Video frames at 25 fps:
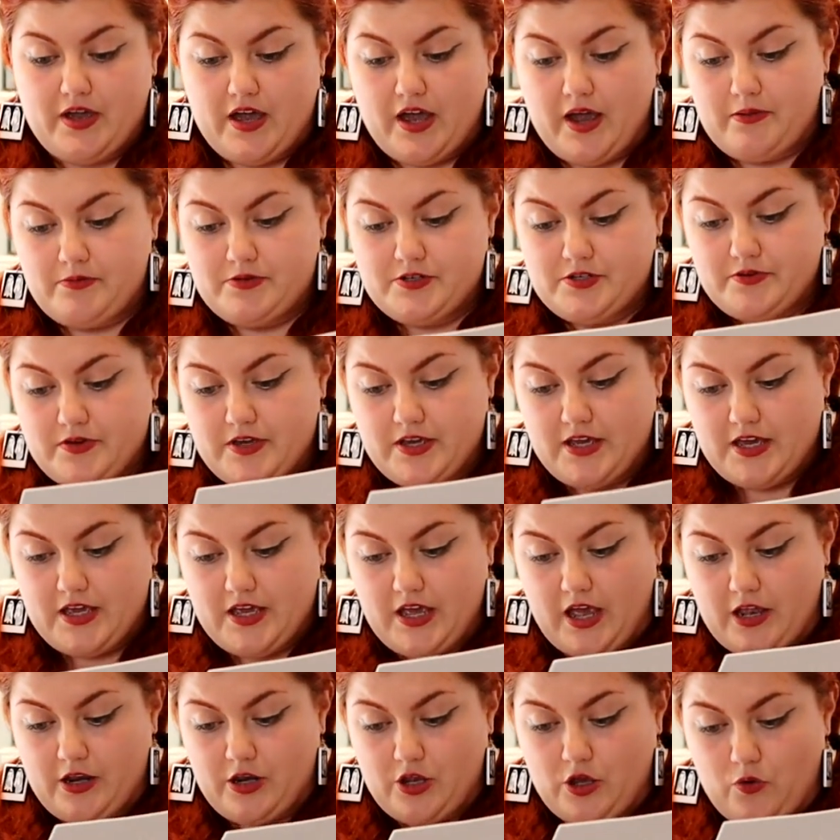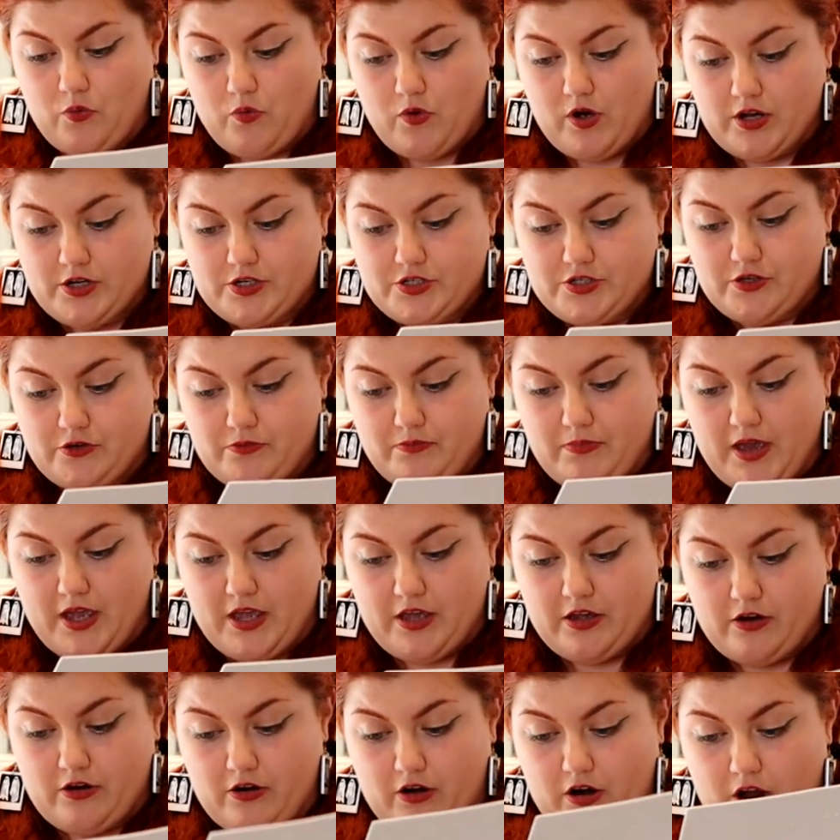way I'm doing it and you want to
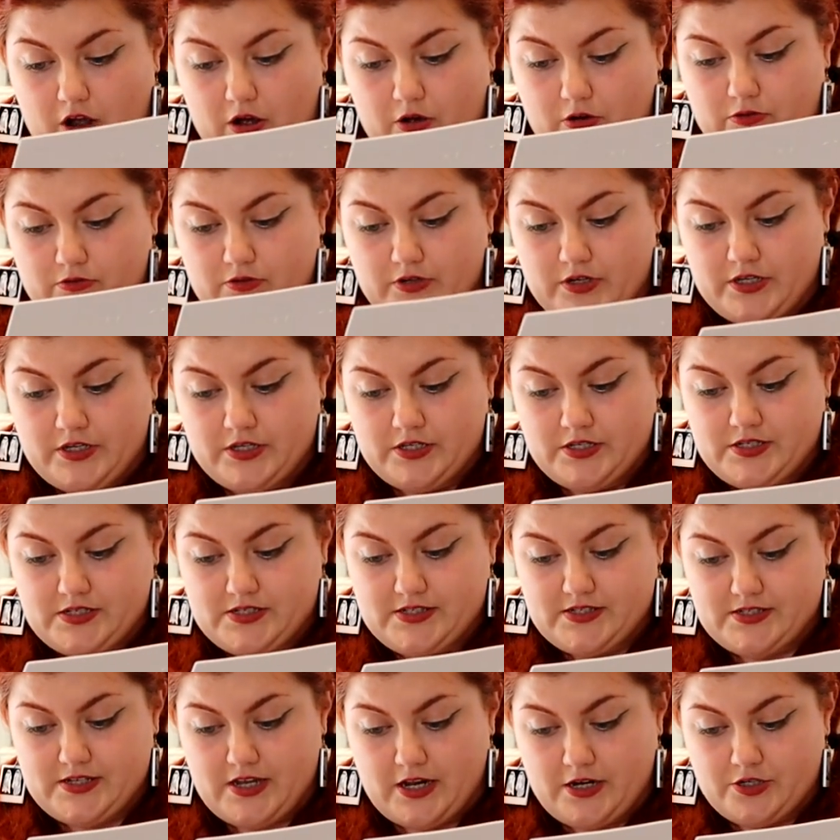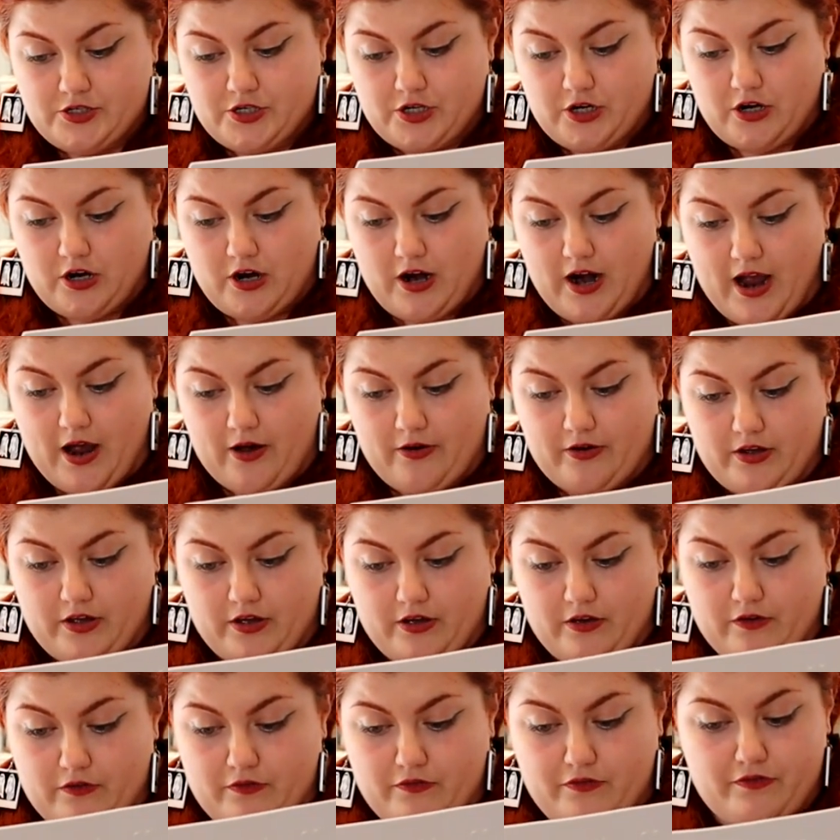make your own center out
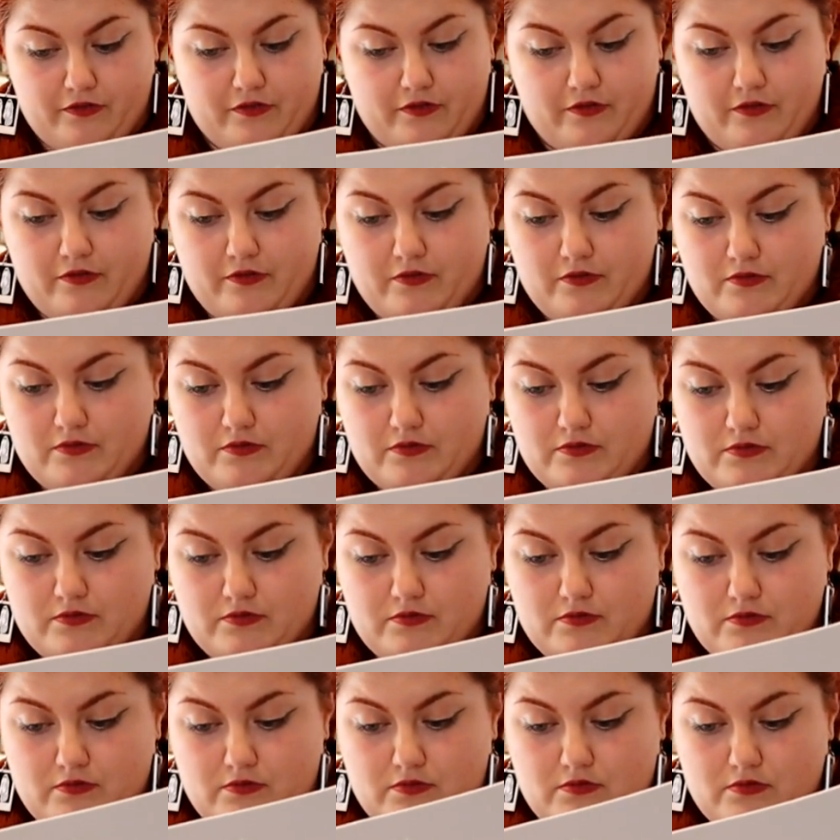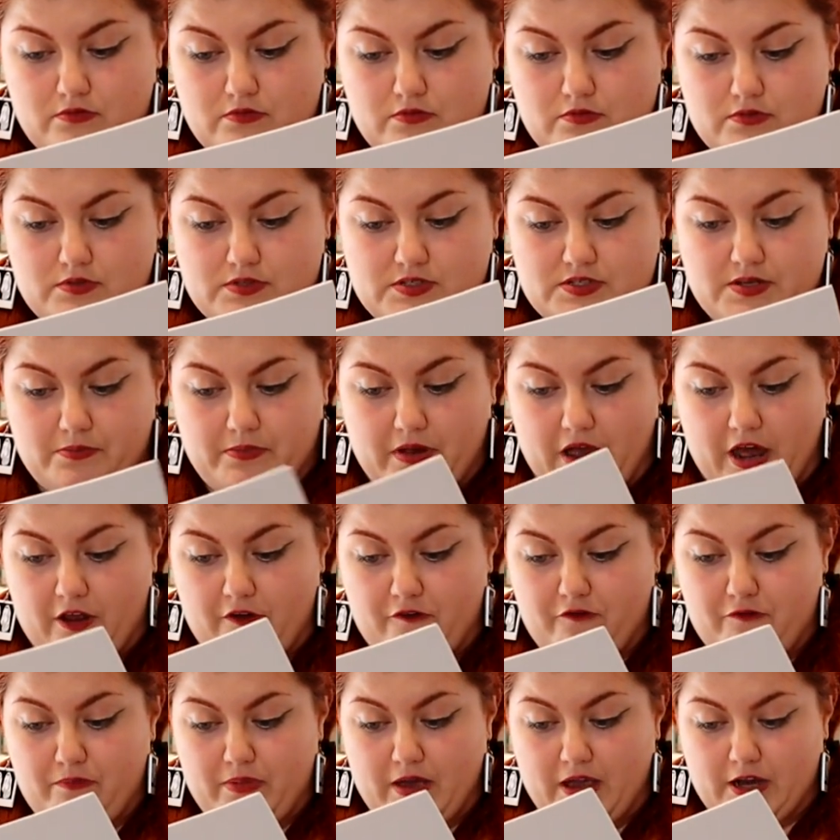of some kind
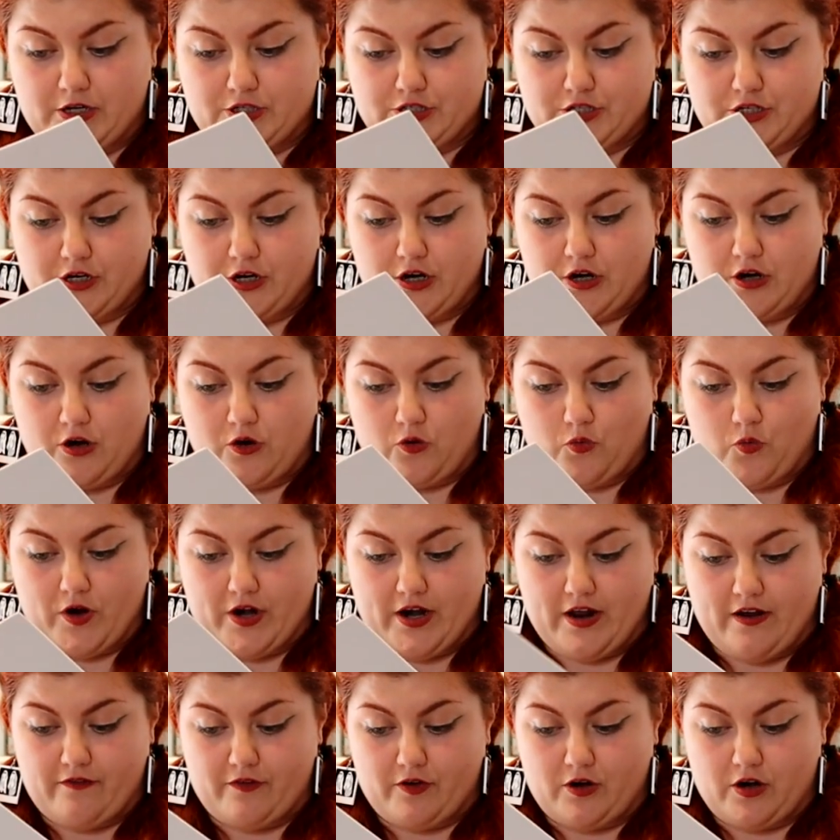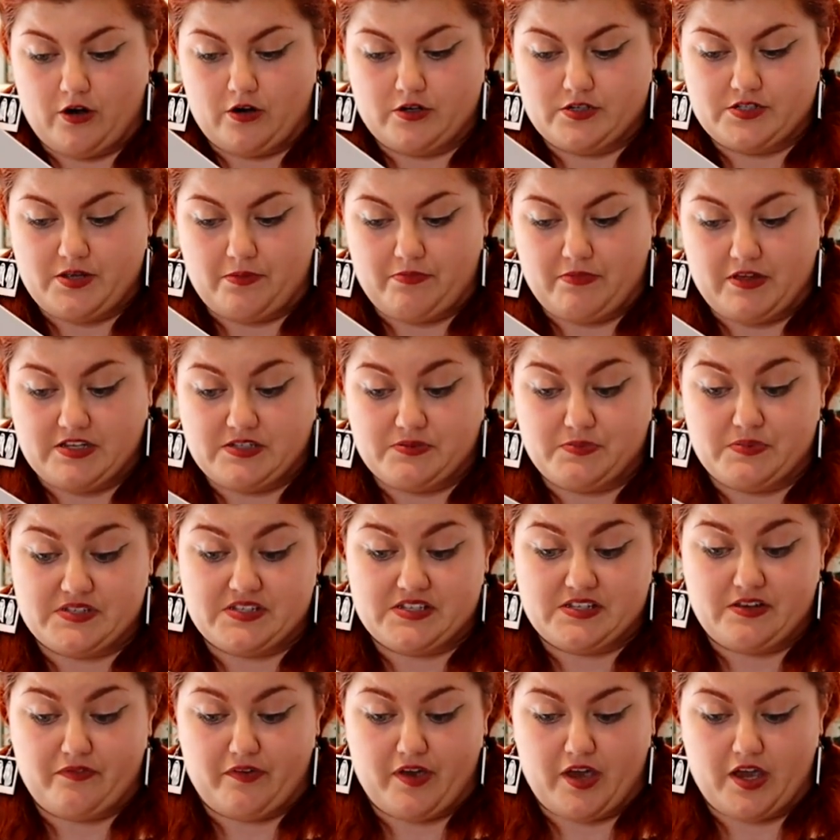of picture or whatever, something
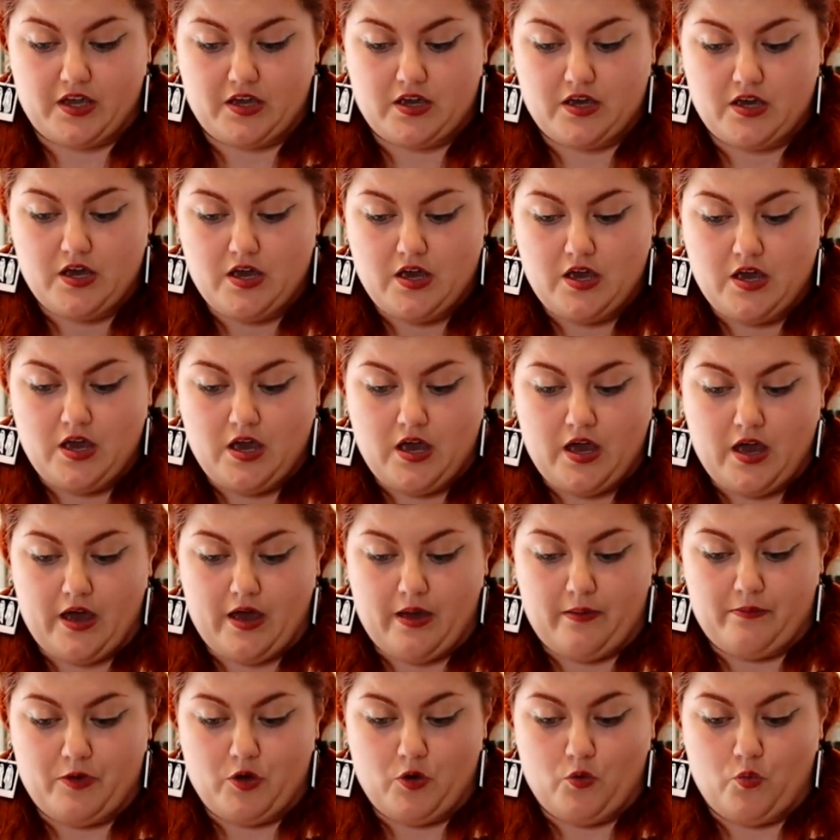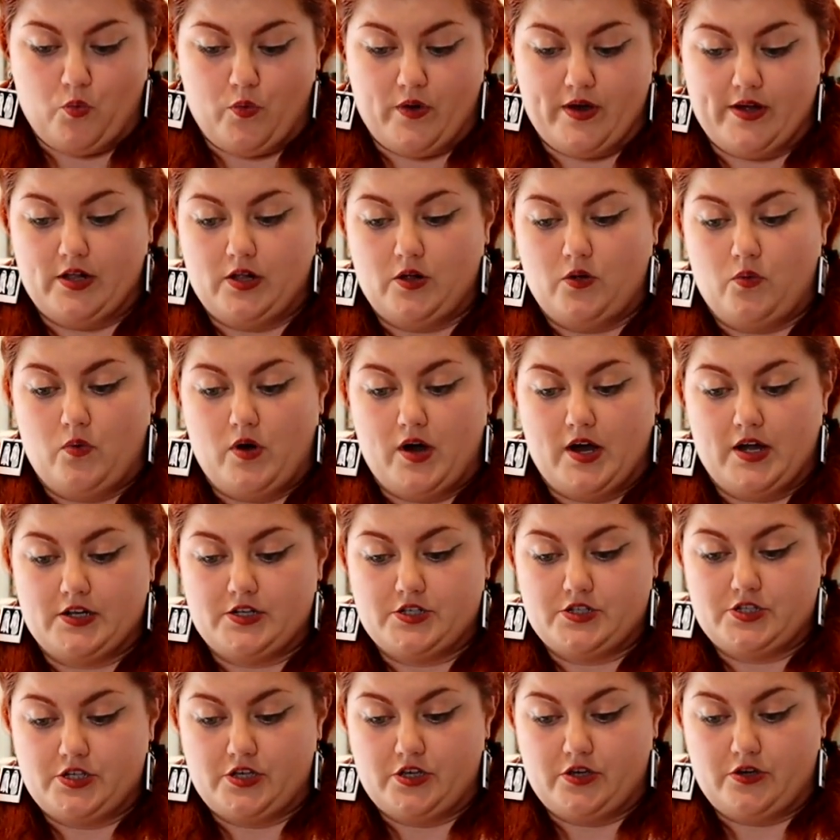specific, you will
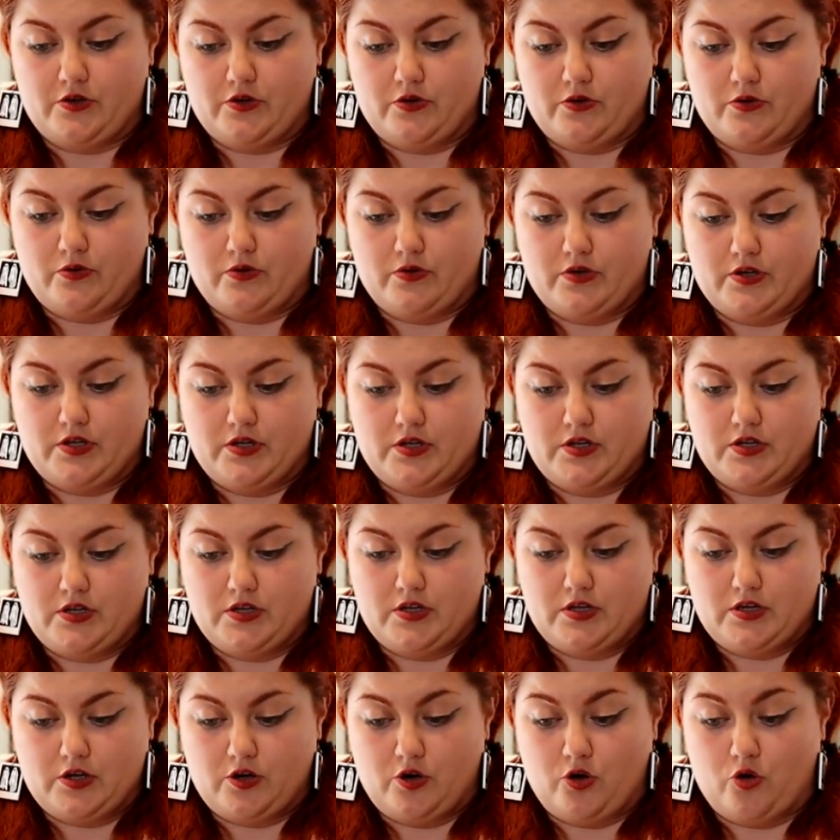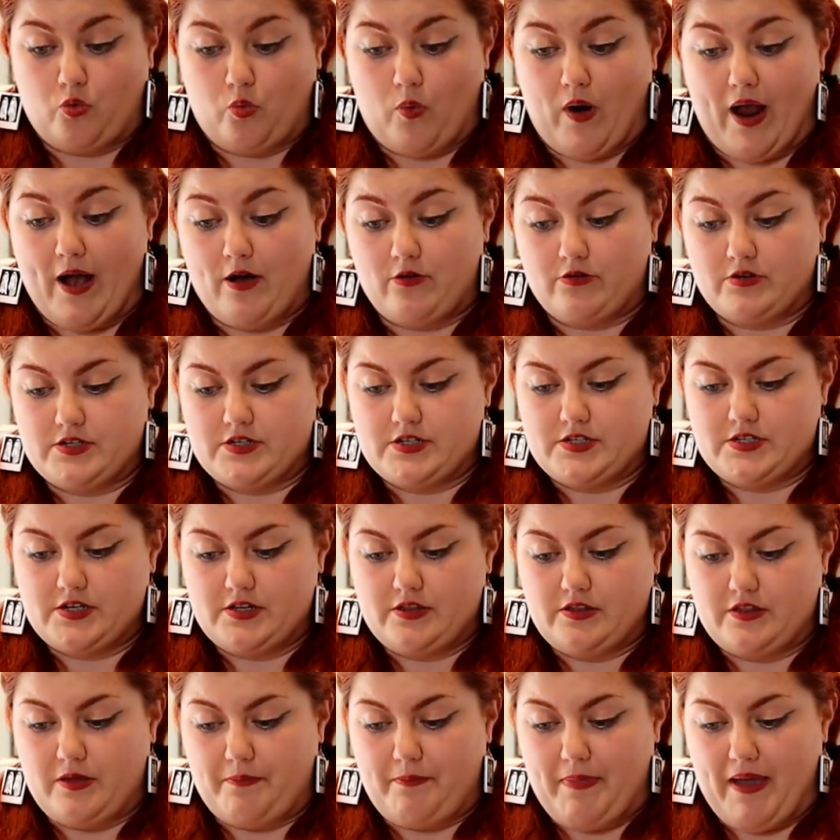want to
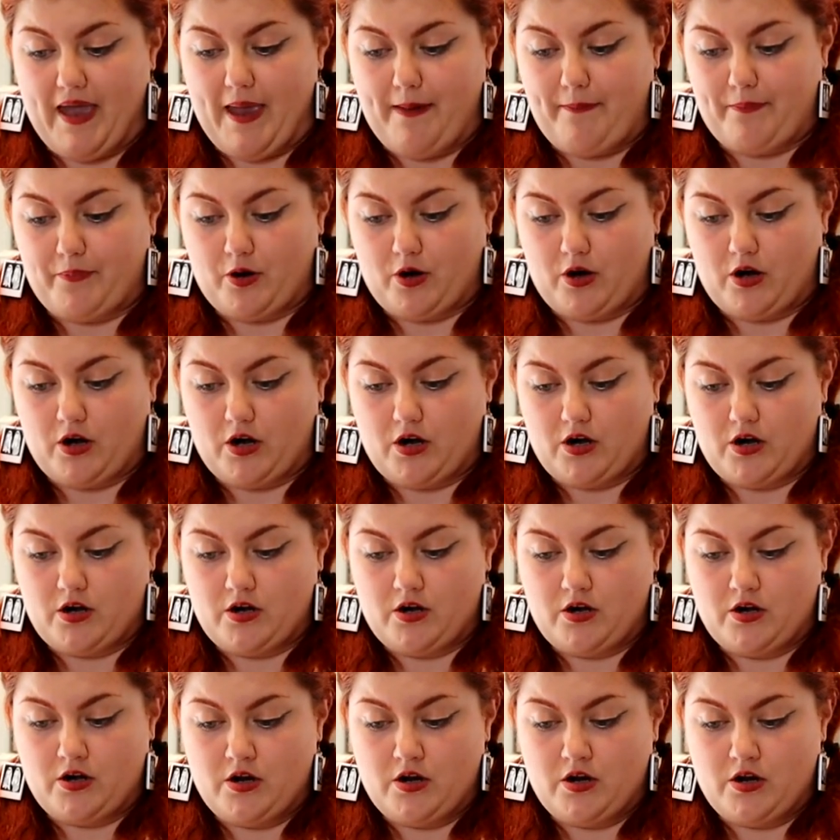ground the paper